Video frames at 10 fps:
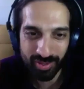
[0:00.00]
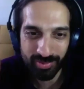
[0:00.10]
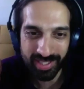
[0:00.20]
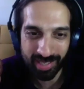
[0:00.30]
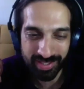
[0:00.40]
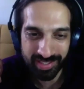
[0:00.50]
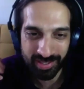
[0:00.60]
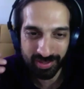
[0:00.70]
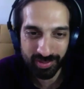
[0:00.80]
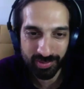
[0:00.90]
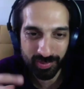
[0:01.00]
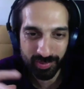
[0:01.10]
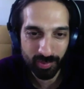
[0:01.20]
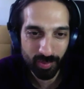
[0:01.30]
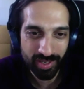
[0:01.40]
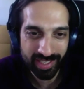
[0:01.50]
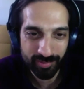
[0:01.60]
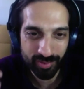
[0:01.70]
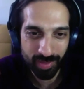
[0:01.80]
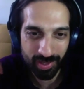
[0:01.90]
and how have you adapted to
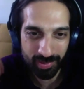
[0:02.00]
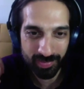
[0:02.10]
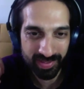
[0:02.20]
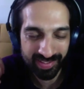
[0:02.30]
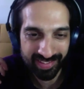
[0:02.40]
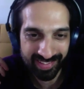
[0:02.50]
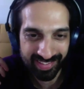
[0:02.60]
working from home